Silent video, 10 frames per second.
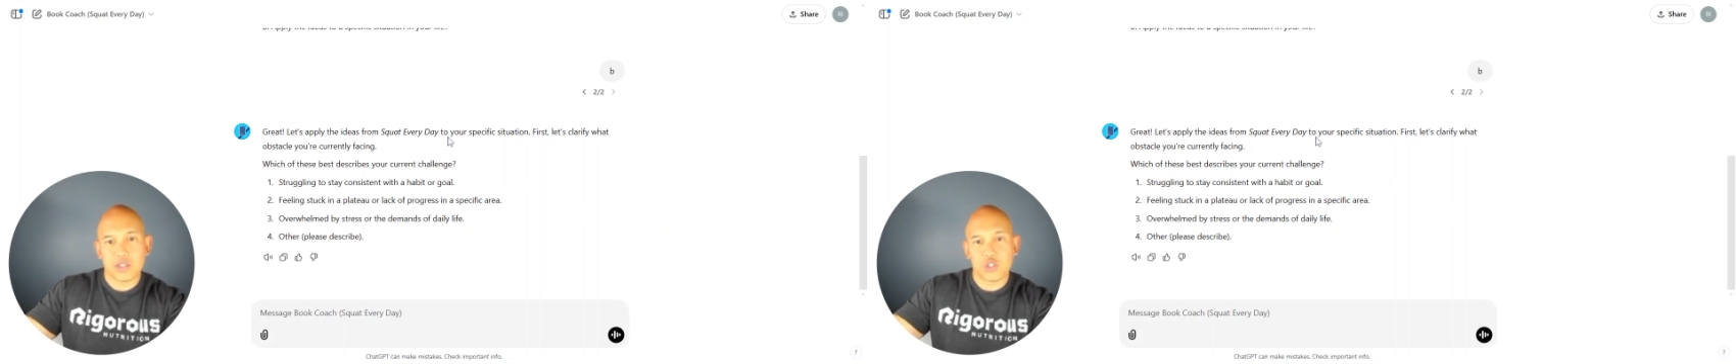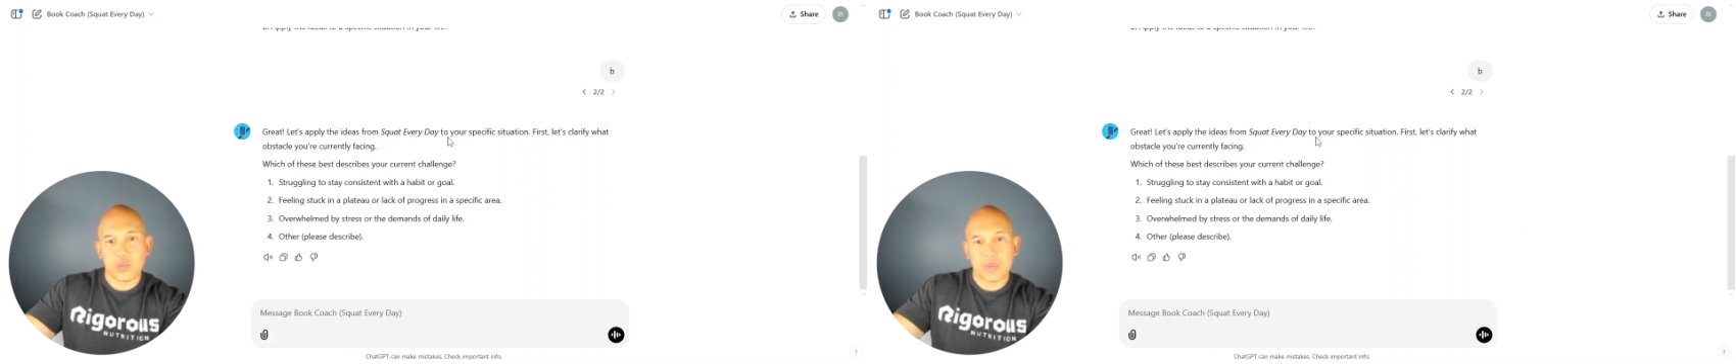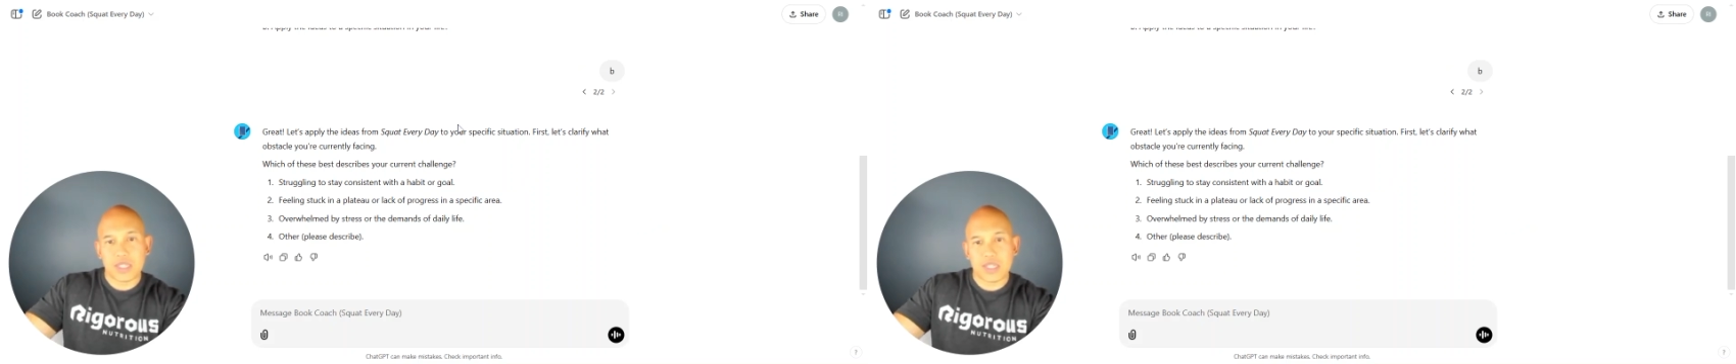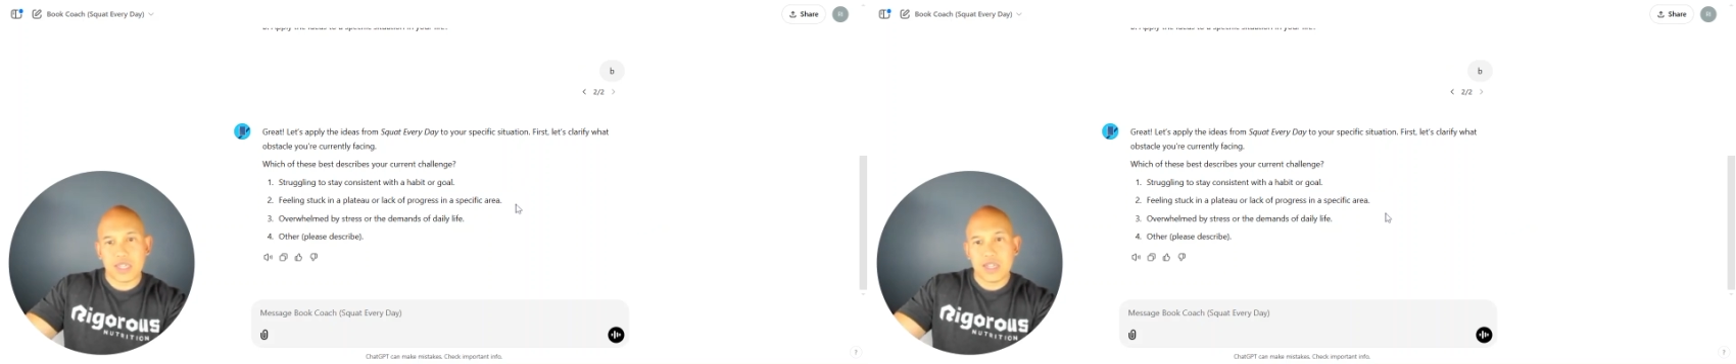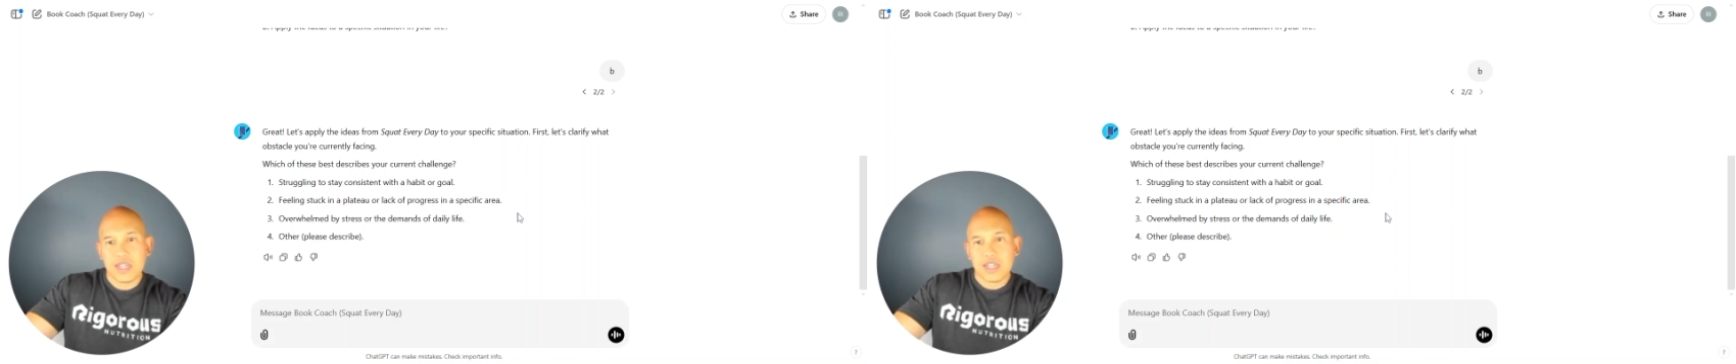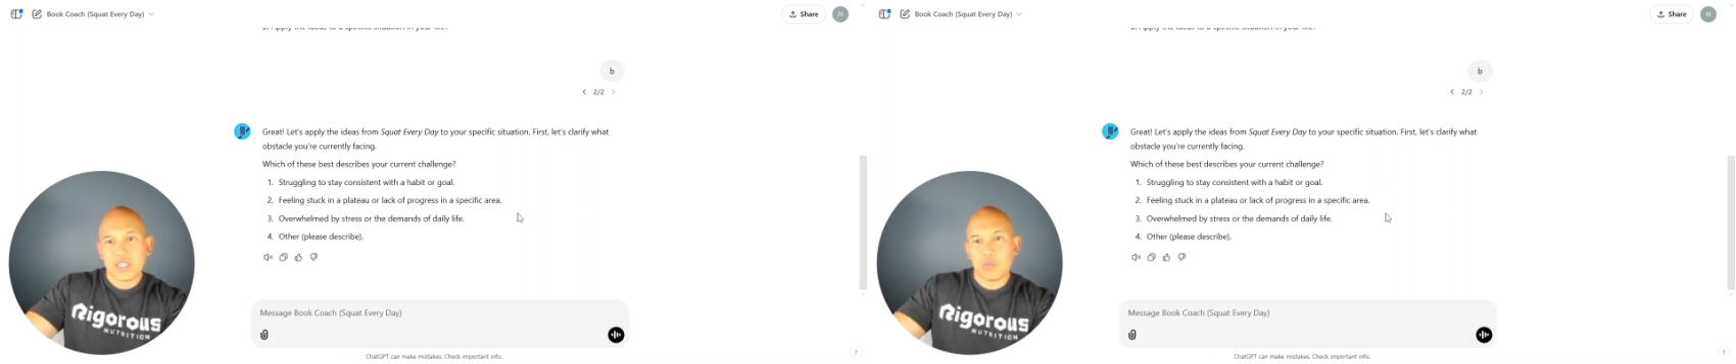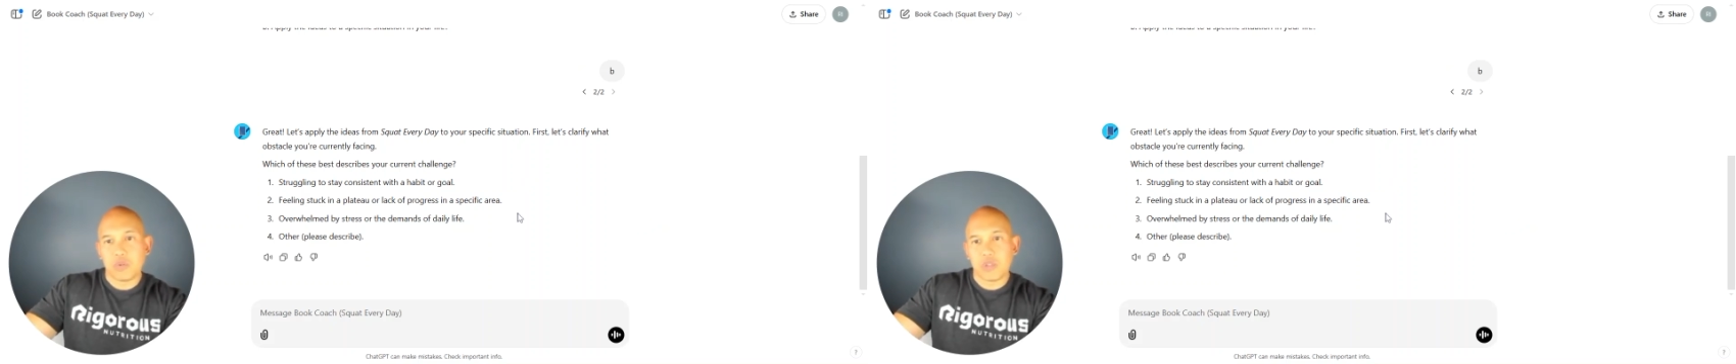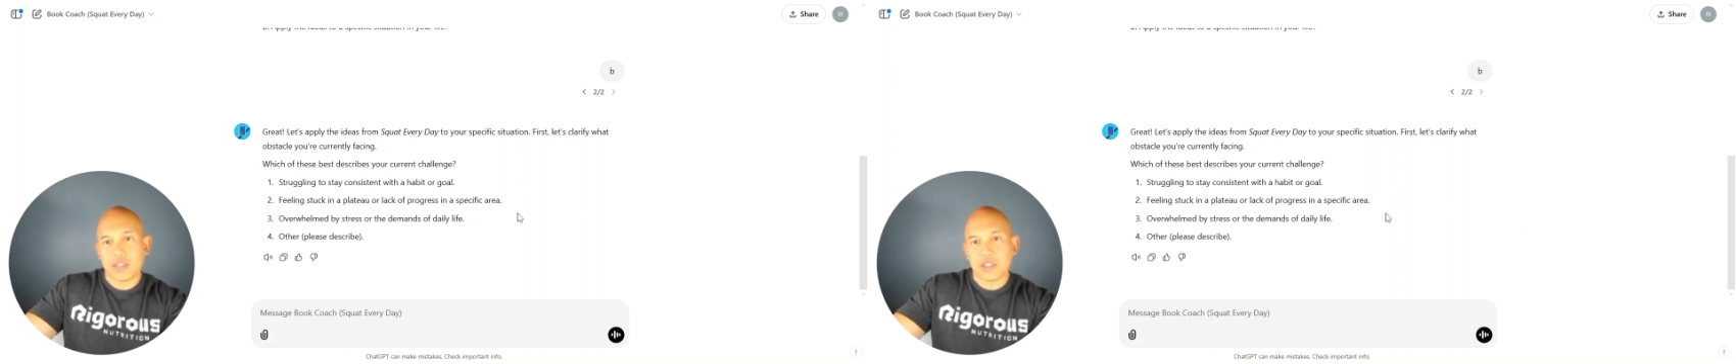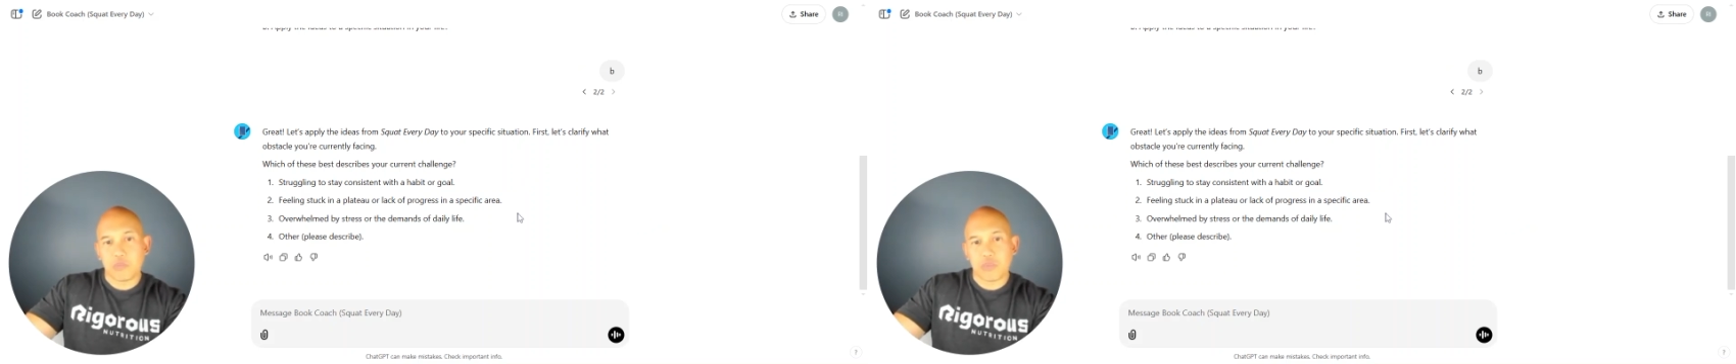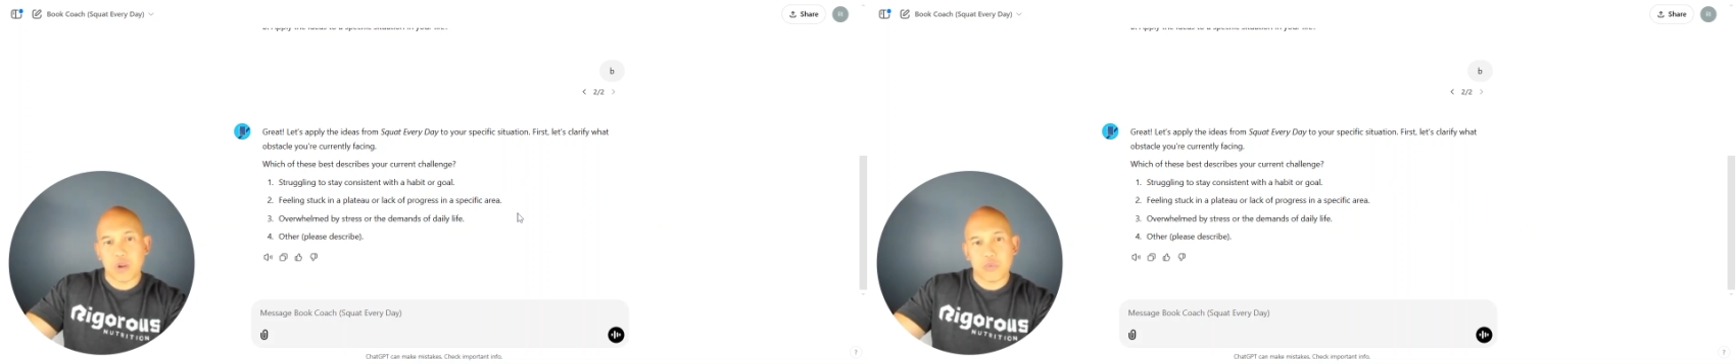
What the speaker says: GPT to pull out the proper